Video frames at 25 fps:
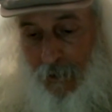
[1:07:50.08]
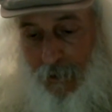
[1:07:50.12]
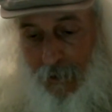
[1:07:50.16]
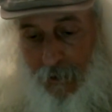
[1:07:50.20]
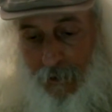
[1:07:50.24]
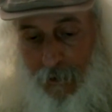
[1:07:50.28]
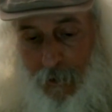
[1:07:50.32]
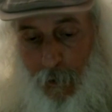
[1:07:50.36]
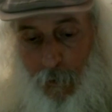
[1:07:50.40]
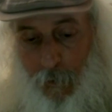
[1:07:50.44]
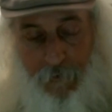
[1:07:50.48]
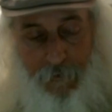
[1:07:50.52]

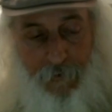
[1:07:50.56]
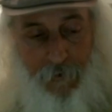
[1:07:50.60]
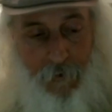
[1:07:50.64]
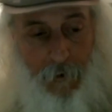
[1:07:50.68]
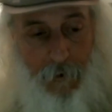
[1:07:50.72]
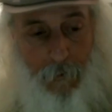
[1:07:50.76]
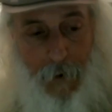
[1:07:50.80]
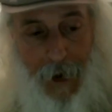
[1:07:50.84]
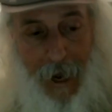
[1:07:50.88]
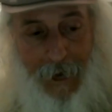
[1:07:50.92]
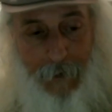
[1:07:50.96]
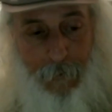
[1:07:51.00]
going for a
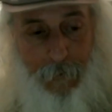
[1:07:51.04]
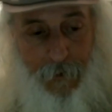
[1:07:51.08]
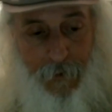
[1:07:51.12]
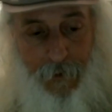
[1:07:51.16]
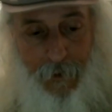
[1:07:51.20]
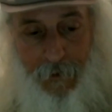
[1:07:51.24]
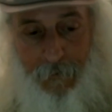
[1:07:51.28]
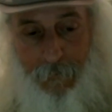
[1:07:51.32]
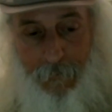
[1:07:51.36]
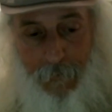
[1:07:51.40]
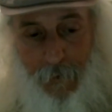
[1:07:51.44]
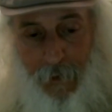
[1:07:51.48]
ride with
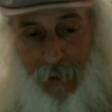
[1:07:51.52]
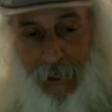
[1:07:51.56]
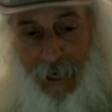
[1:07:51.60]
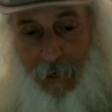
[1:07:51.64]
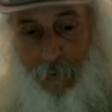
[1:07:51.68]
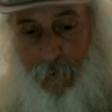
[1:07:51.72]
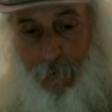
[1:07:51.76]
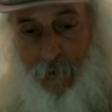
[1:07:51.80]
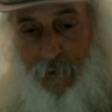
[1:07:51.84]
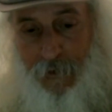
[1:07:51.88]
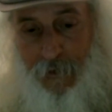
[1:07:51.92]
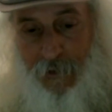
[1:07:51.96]
him when I
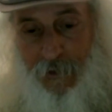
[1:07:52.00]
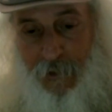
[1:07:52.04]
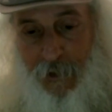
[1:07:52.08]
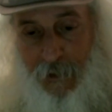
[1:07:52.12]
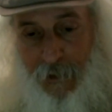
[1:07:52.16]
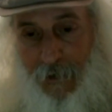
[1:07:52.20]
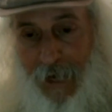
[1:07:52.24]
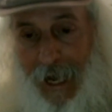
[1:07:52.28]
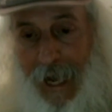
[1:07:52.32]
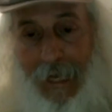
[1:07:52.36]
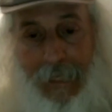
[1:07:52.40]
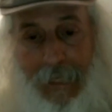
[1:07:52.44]
was, you
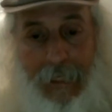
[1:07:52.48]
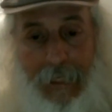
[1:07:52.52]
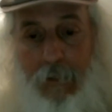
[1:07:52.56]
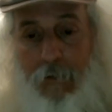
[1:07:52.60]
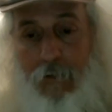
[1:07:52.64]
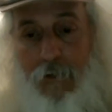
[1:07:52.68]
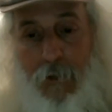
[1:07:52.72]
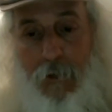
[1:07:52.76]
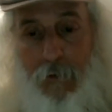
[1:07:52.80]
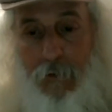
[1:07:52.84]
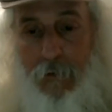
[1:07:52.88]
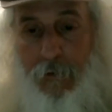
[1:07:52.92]
know, eight
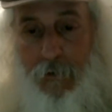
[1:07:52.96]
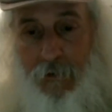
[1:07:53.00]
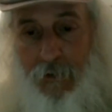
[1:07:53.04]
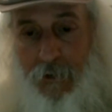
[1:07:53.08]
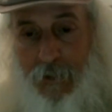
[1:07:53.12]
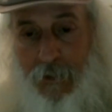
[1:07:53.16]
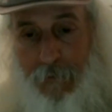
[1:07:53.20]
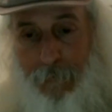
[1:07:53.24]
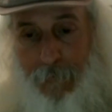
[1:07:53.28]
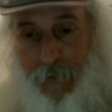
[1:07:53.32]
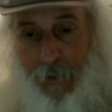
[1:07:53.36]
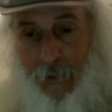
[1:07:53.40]
years old or
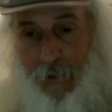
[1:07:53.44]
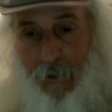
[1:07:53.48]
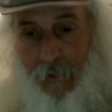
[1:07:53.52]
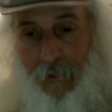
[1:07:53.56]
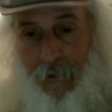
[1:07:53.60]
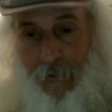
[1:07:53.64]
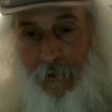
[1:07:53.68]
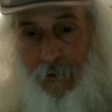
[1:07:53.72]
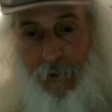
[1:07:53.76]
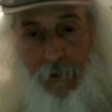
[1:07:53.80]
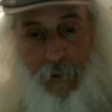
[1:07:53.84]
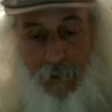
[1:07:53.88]
something.
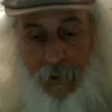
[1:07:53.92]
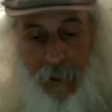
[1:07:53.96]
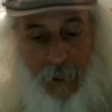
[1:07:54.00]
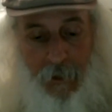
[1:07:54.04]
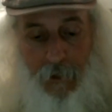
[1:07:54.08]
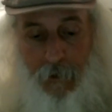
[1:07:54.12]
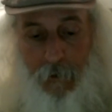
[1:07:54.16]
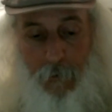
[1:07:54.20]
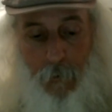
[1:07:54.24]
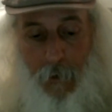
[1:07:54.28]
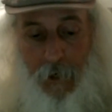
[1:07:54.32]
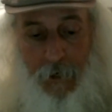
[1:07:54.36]
Neither
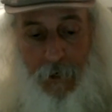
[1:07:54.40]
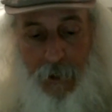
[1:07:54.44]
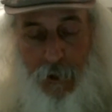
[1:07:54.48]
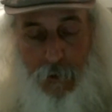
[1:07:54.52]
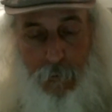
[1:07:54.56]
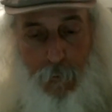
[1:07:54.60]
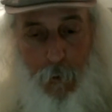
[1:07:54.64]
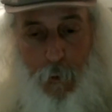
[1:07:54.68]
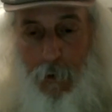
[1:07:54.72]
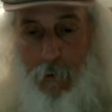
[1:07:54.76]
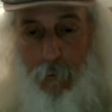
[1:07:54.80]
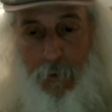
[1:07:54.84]
one is
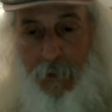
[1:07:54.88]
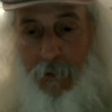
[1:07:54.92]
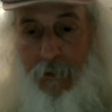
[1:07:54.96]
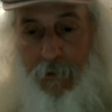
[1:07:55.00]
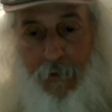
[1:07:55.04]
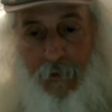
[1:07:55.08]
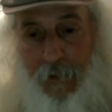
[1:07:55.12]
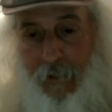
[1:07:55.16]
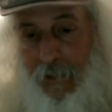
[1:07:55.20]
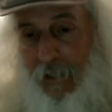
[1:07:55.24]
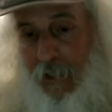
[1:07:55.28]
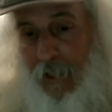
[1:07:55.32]
more real
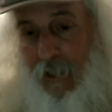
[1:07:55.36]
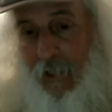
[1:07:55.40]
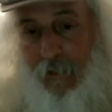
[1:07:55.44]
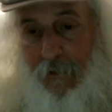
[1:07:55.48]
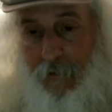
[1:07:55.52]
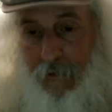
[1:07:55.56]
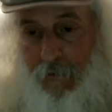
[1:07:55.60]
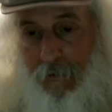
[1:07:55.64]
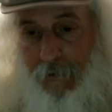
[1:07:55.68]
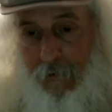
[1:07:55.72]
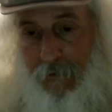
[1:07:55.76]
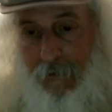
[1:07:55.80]
than the
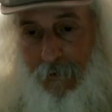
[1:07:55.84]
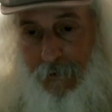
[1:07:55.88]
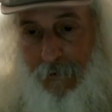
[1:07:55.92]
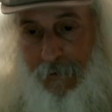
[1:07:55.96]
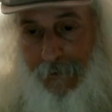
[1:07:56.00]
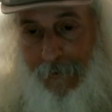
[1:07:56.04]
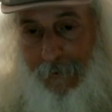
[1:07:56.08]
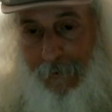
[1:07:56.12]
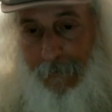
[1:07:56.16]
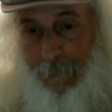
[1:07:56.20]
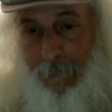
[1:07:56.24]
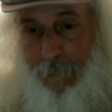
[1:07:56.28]
other.
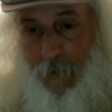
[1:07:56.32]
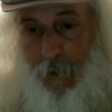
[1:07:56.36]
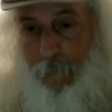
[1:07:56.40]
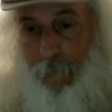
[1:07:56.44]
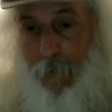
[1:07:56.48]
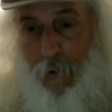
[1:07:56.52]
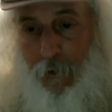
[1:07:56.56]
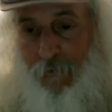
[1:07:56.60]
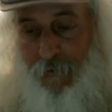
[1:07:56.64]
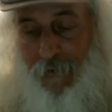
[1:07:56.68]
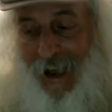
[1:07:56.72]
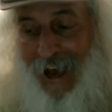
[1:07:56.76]
They're both
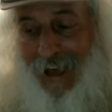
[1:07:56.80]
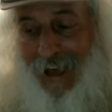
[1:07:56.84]
valid